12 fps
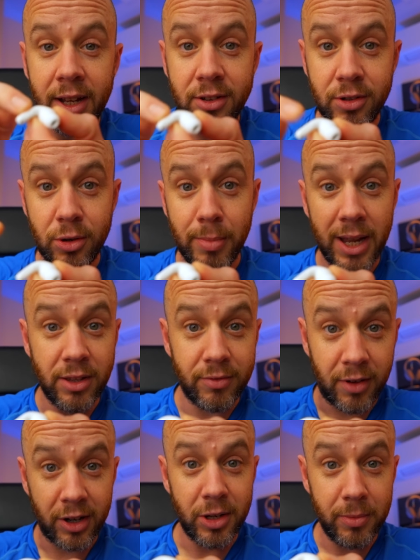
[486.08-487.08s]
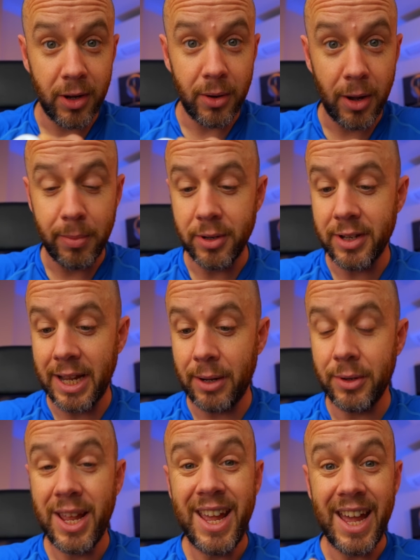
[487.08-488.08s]
to make the volume go up and
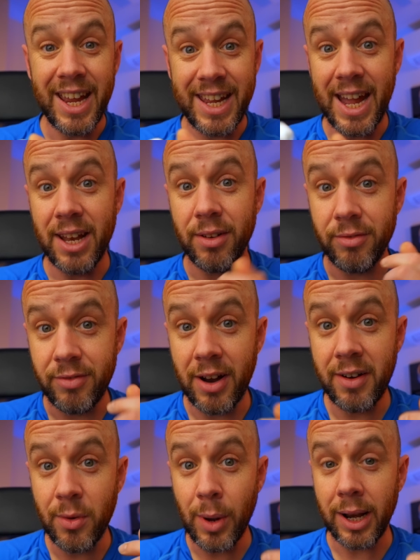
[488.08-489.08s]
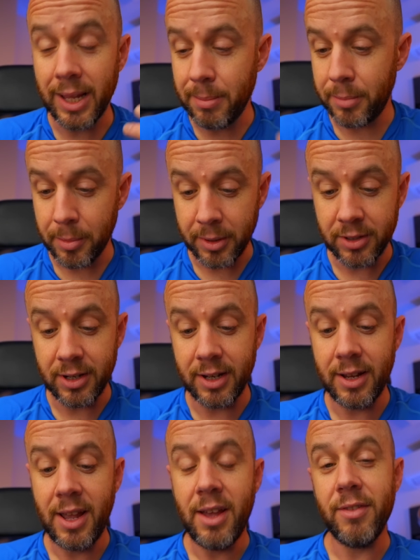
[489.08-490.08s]
down. Again, very well
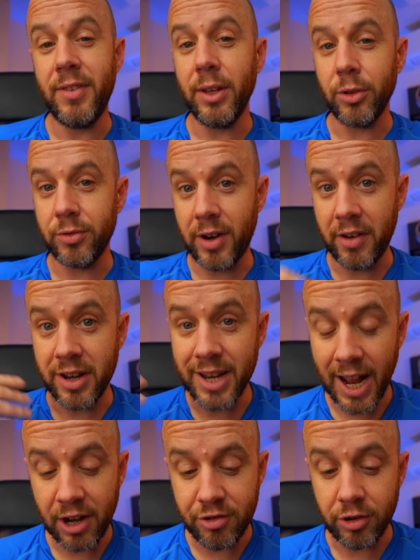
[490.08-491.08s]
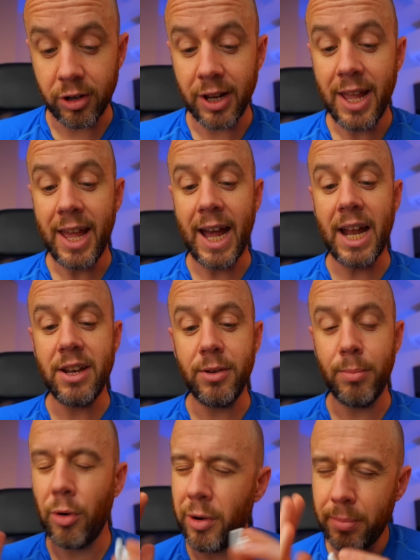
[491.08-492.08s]
implemented, feels very natural,
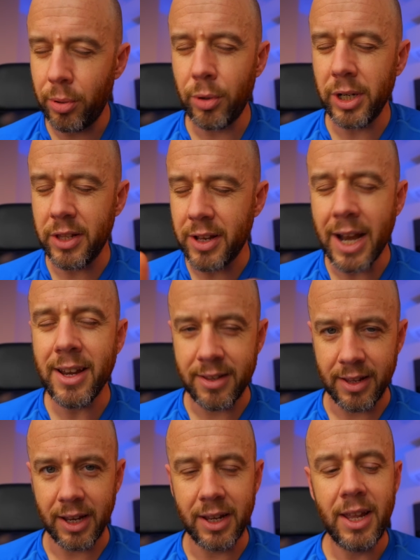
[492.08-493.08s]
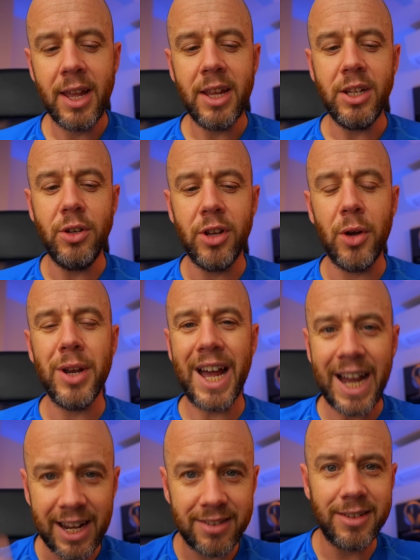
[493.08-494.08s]
and more importantly than anything, you don't
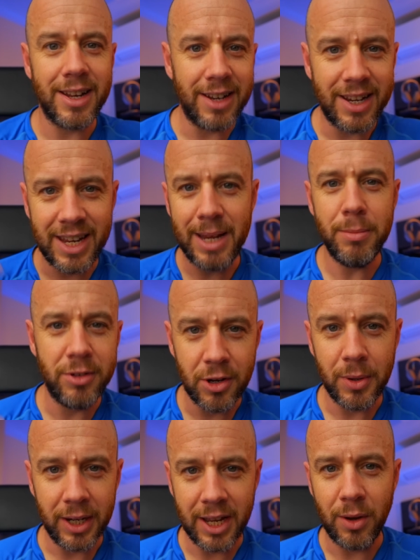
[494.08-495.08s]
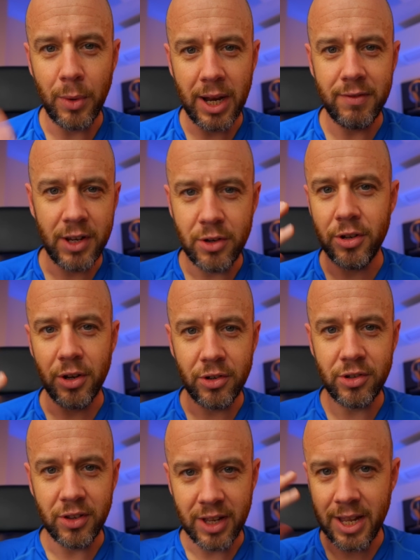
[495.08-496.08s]
accidentally keep doing it whenever you
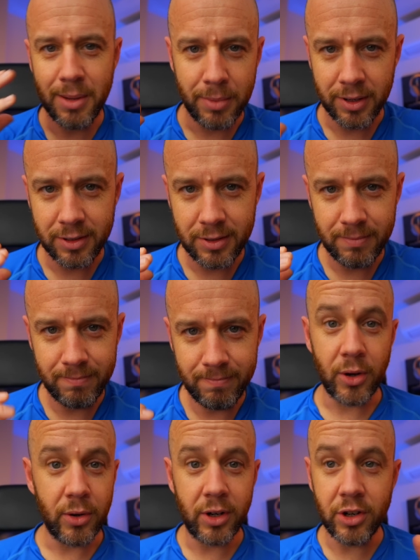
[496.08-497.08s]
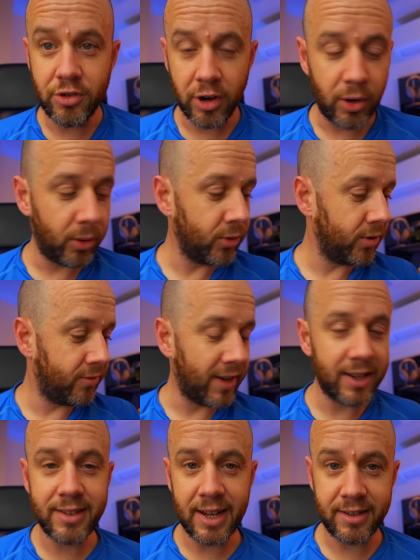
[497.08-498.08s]
touch the earbuds. So, controls,
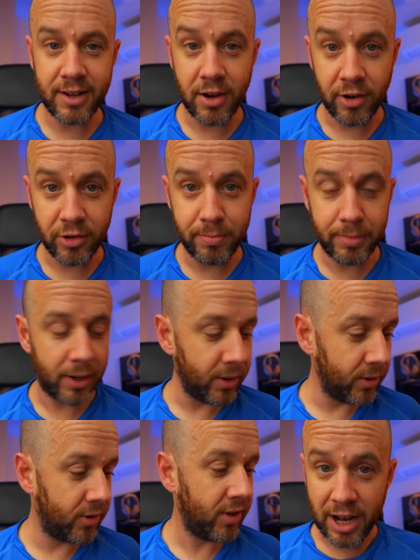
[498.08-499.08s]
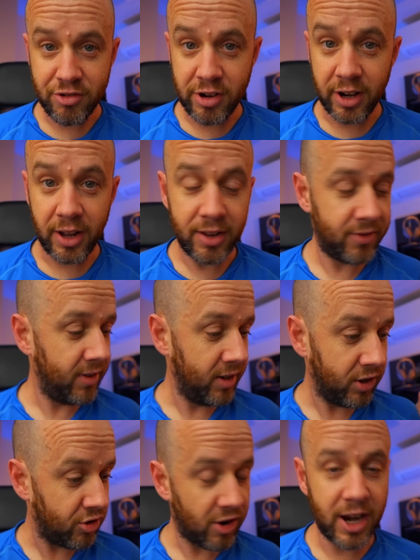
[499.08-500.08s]
fantastic across both. Battery life,
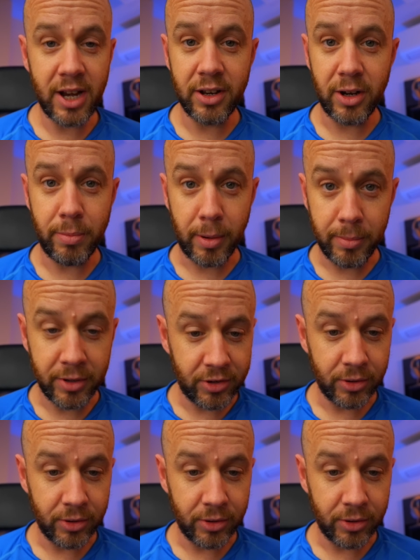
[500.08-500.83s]
great, no problem at